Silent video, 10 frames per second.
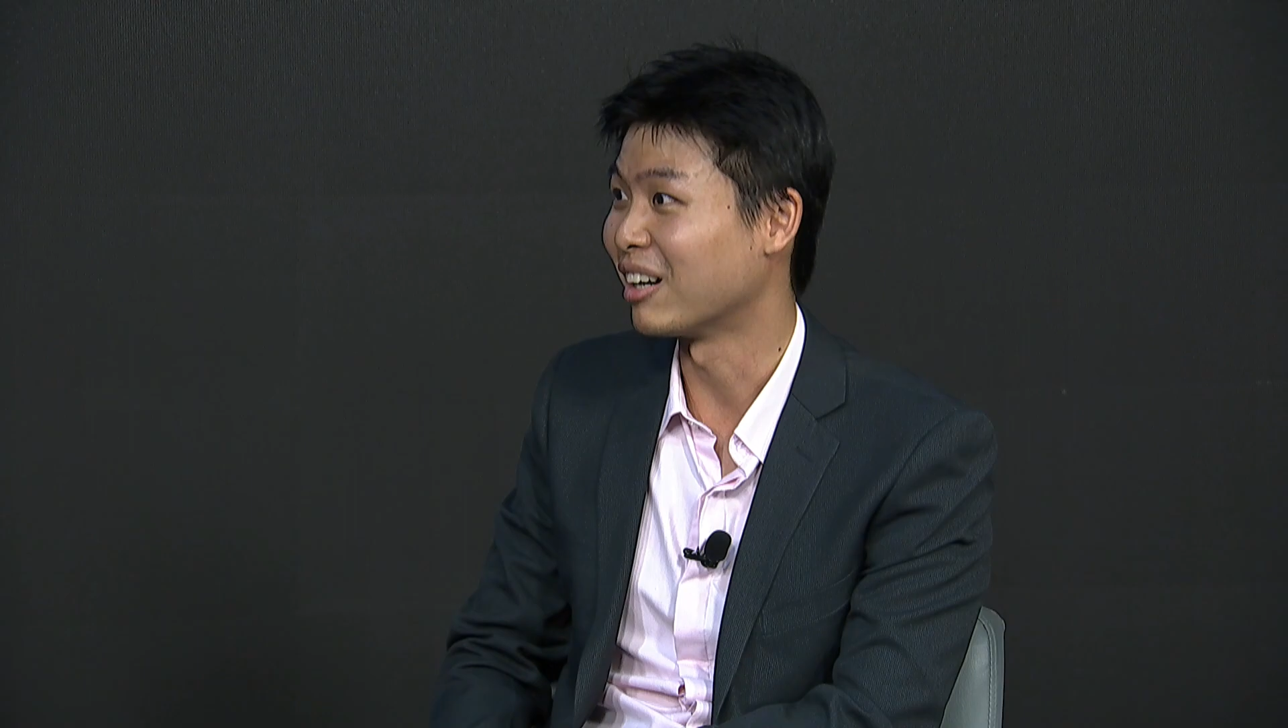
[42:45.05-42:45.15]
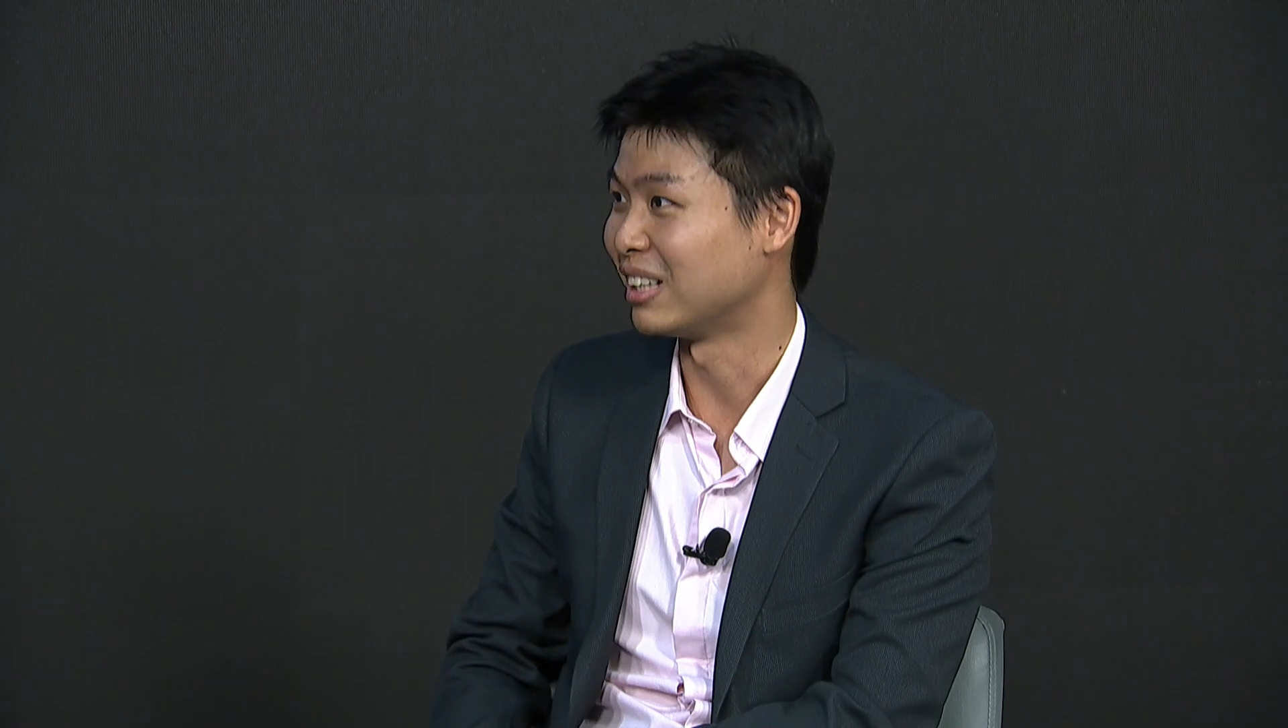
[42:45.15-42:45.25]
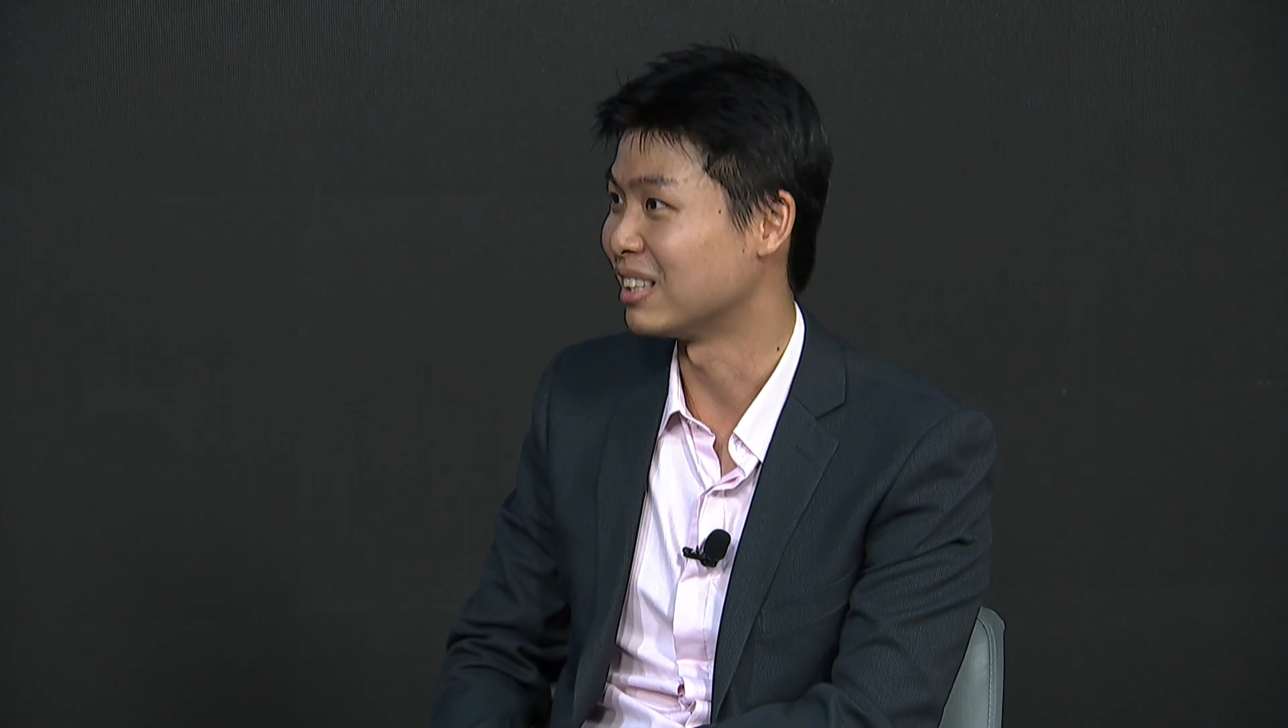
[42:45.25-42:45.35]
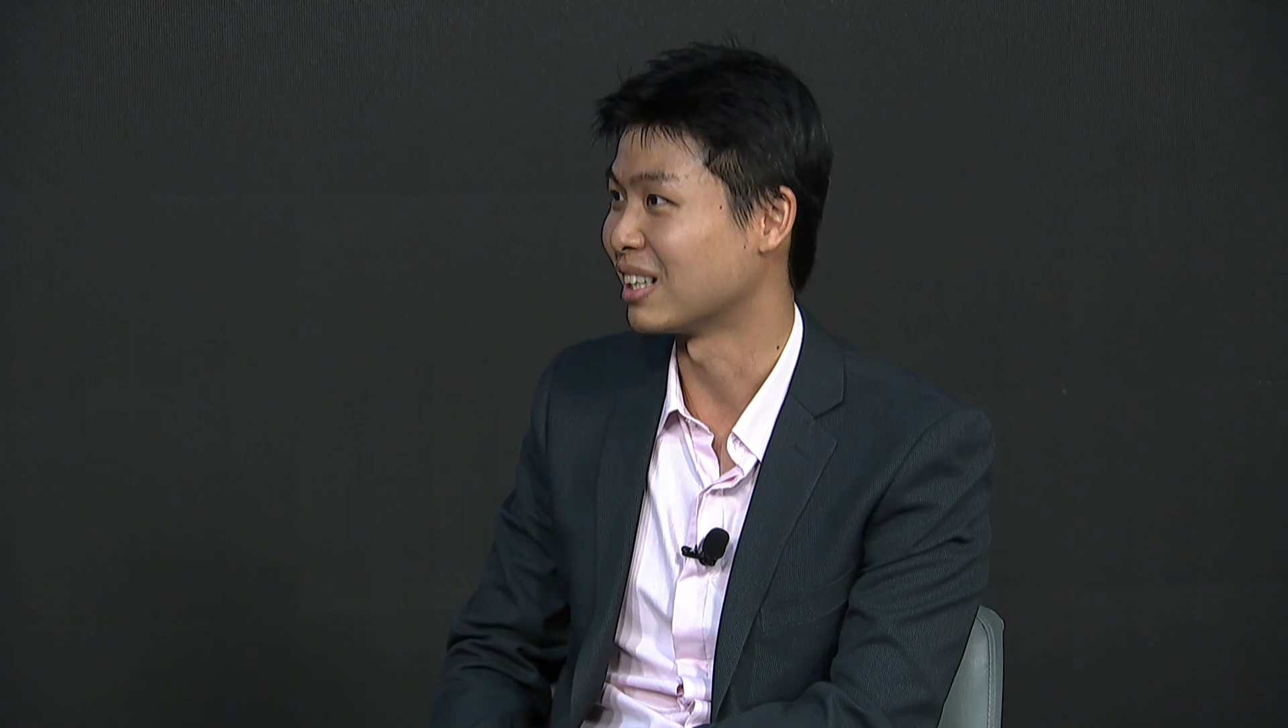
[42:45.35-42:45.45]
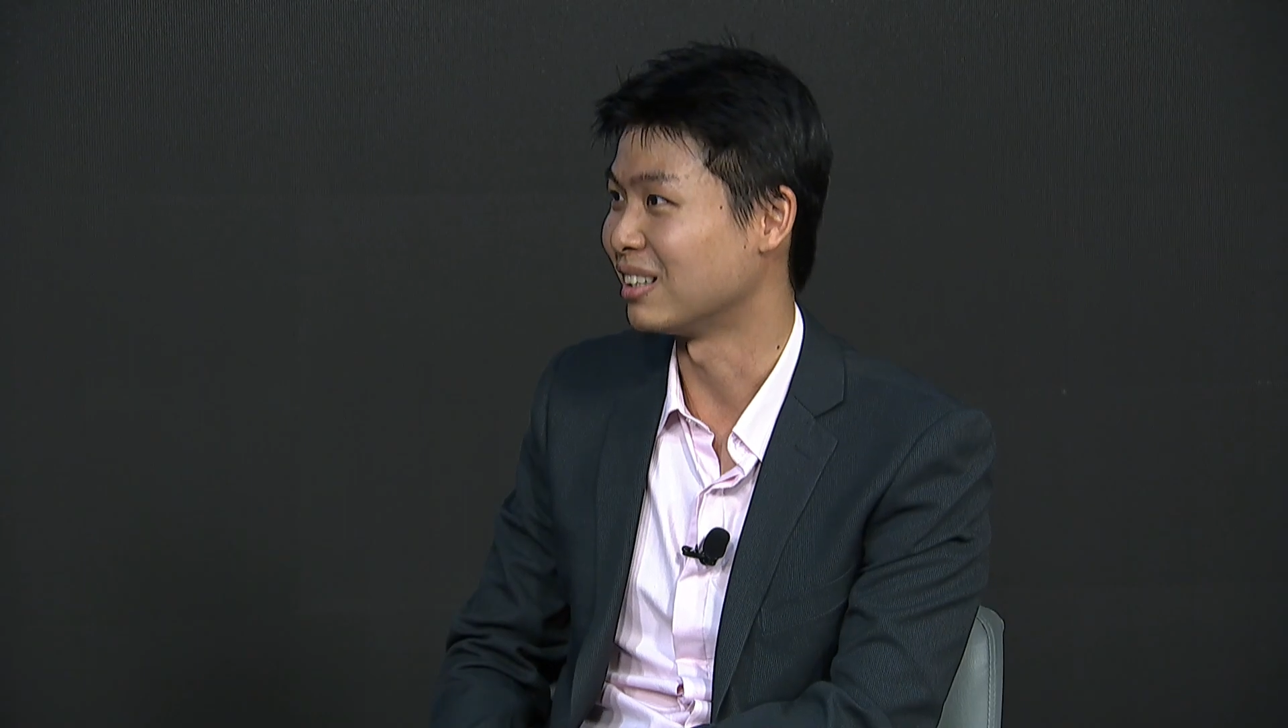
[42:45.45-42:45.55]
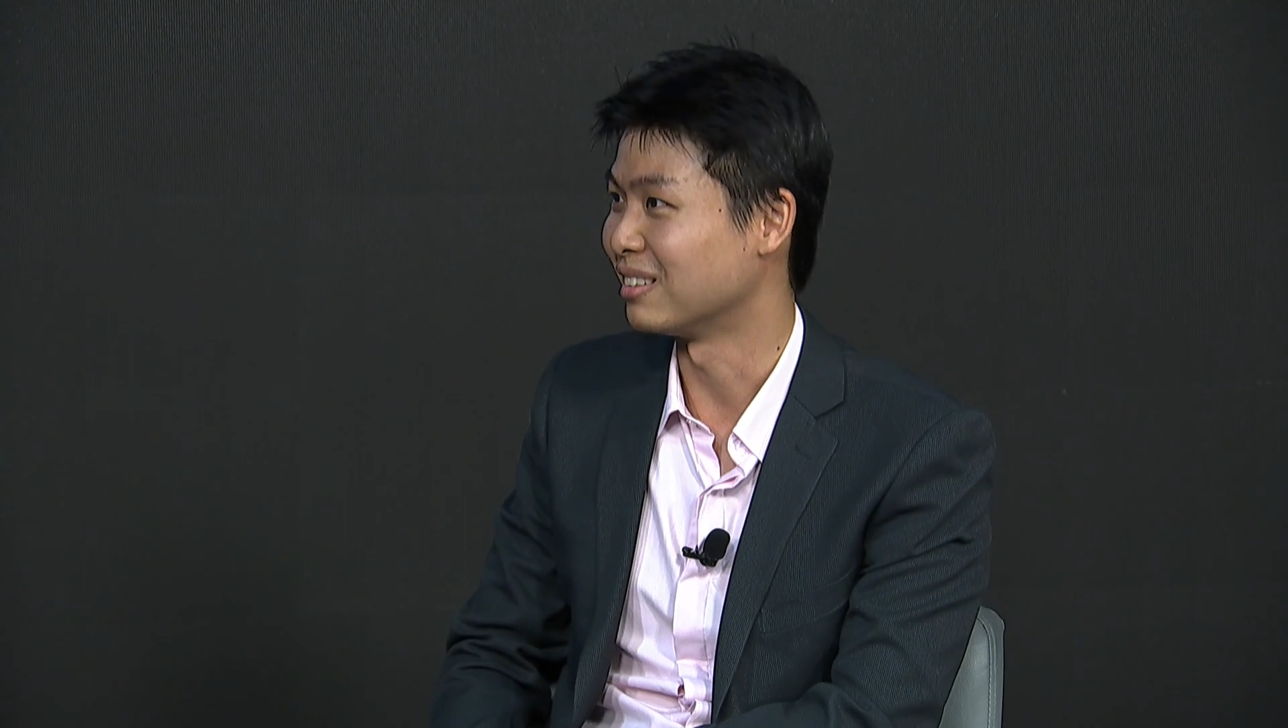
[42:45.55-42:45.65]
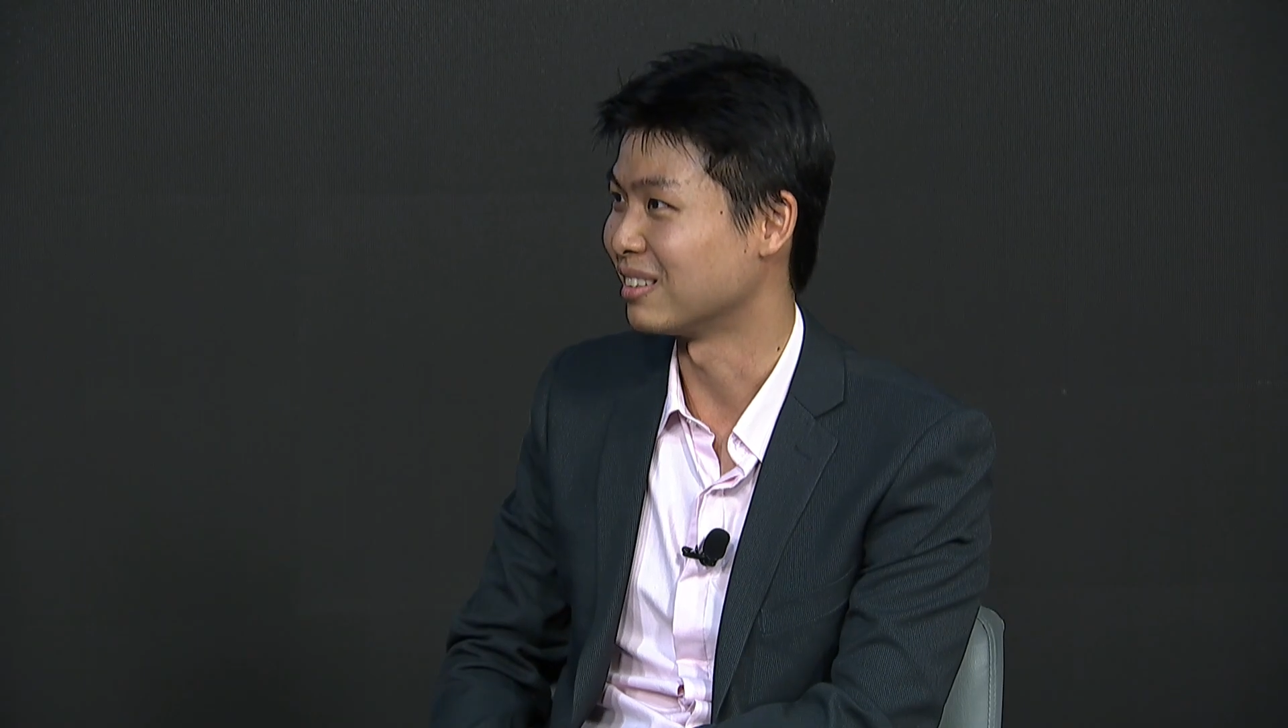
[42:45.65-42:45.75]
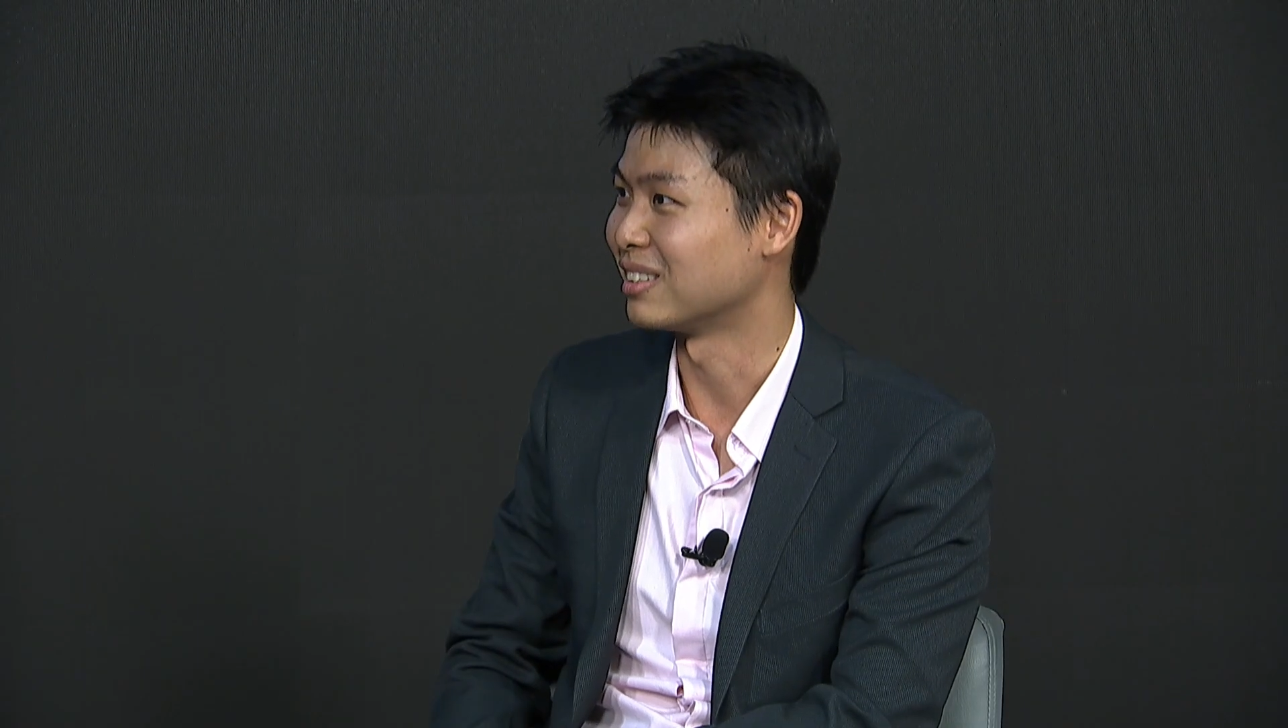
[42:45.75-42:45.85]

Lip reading: nowadays, and